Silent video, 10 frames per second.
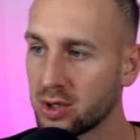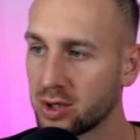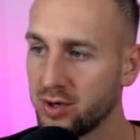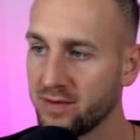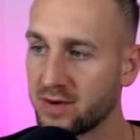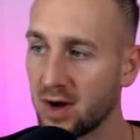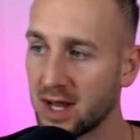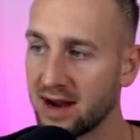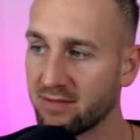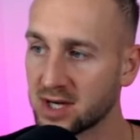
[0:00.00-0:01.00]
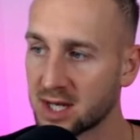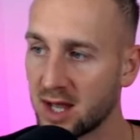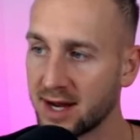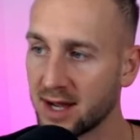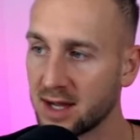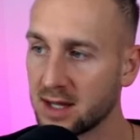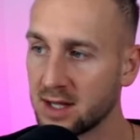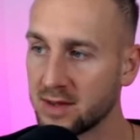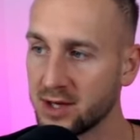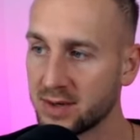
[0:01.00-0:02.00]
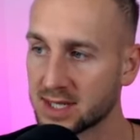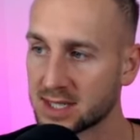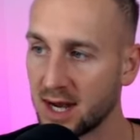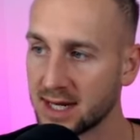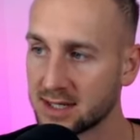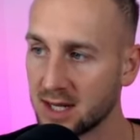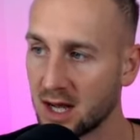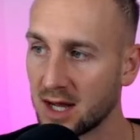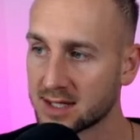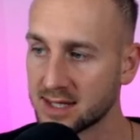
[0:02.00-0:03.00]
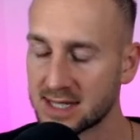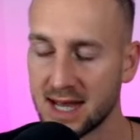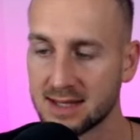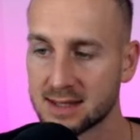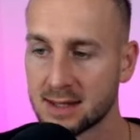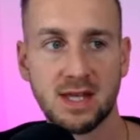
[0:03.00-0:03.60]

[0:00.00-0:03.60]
you've got a leverage slider that you can slide to your heart's content,